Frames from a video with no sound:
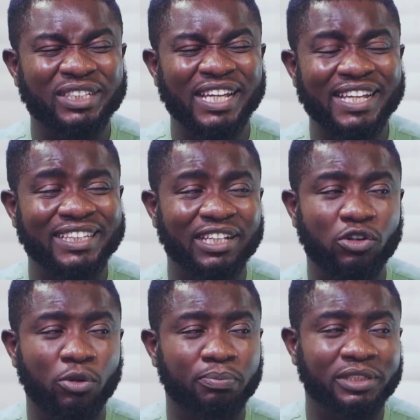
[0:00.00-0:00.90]
with any
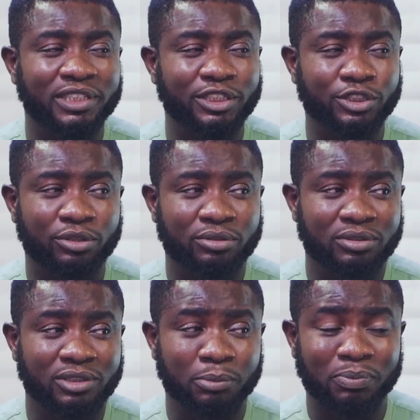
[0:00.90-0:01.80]
complication,
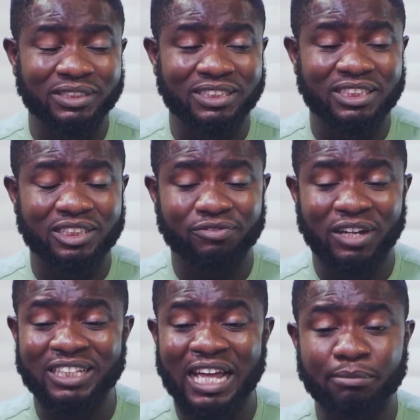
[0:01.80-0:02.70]
the person is
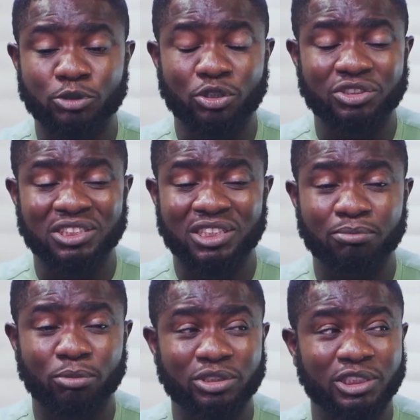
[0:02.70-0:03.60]
fine, I'm just
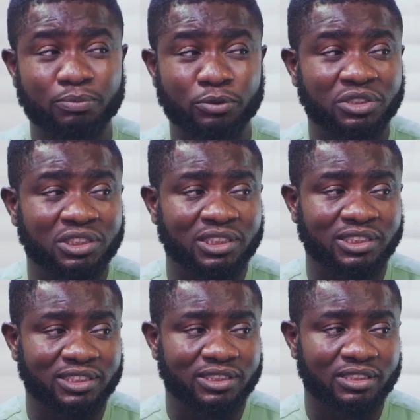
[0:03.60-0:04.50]
seeing multiple
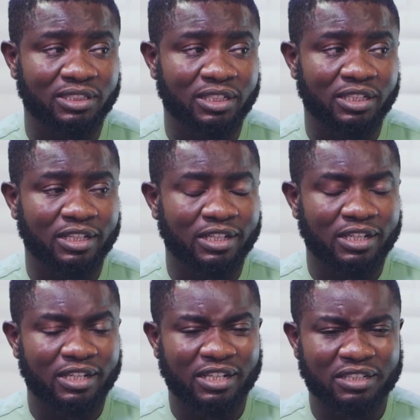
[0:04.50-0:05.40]
cysts,
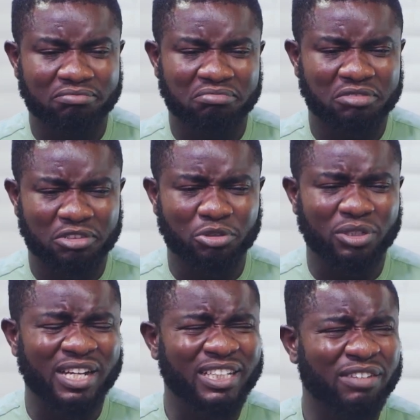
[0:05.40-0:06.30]
you
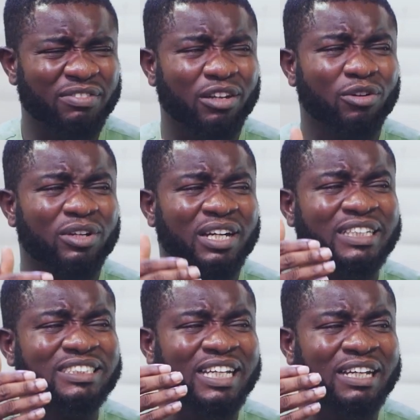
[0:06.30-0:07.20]
can give a
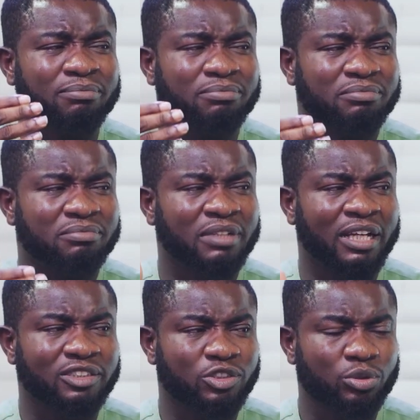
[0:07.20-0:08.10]
longer time
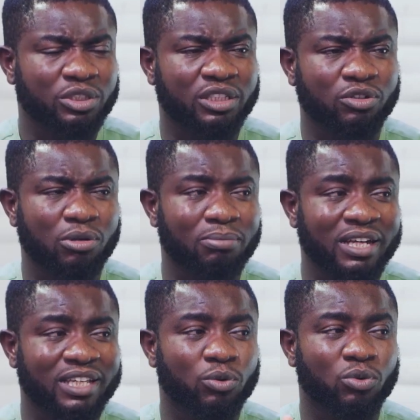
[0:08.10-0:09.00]
and say, okay, come
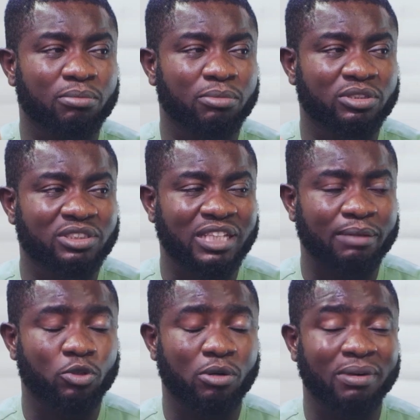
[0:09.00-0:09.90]
back in 1 month's
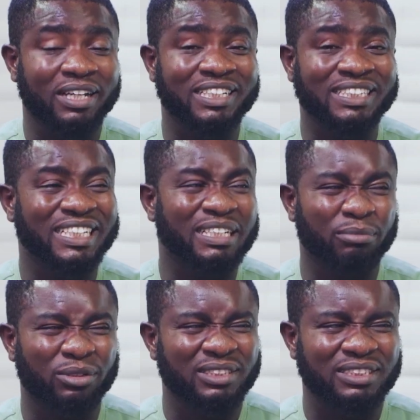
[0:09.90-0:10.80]
time, come back in 3
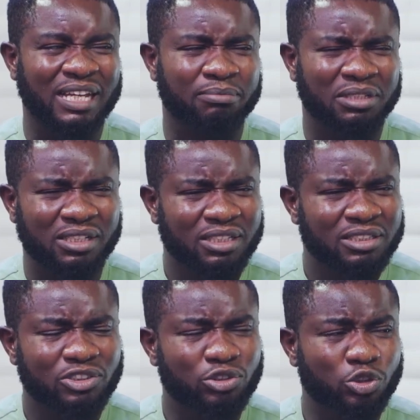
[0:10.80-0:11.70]
months' time.
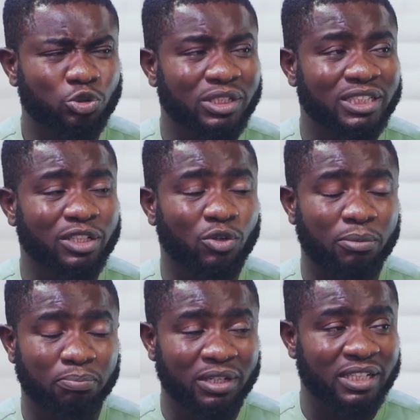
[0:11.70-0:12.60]
It's not showing any
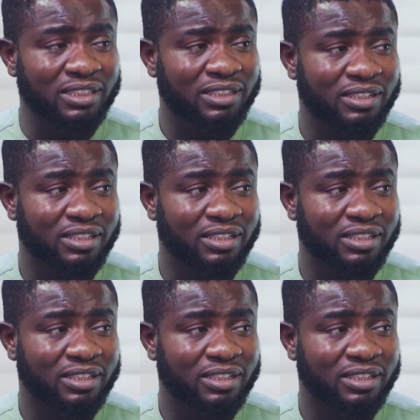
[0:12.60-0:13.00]
complaint.